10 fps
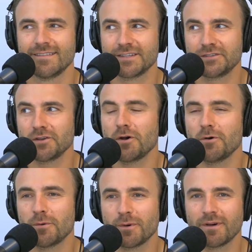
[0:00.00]

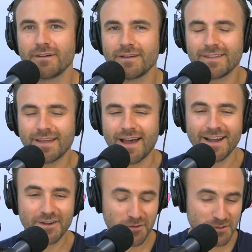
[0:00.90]
So
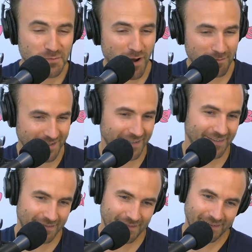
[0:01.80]
I know there's
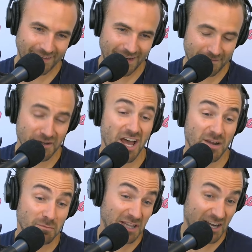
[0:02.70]
probably a lot of
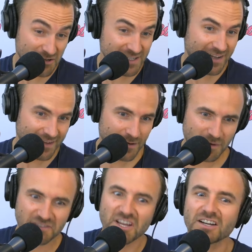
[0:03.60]
non planners out there, and
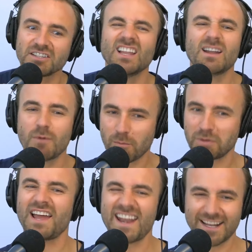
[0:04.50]
we've talked a lot about
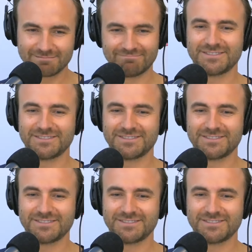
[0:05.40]
planning.